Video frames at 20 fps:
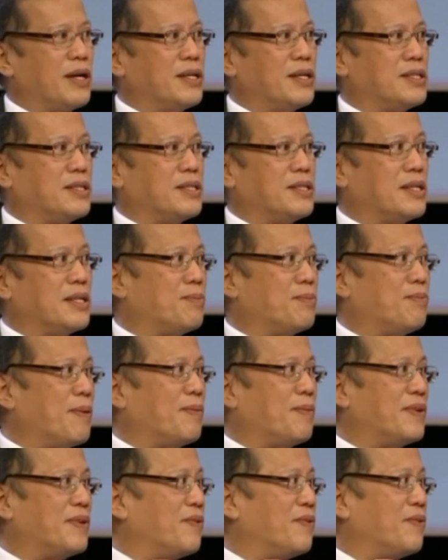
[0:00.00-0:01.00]
incidents, the
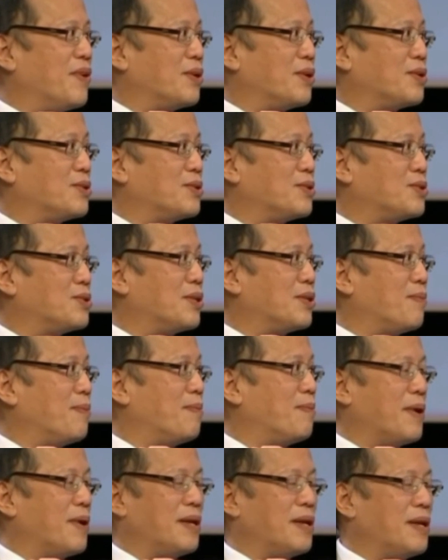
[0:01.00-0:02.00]
poverty figures should have
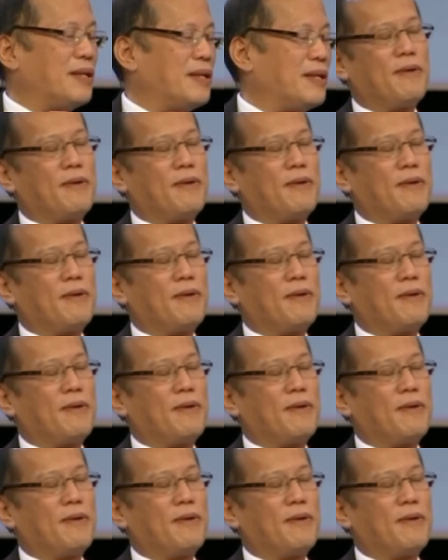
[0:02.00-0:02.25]
been better.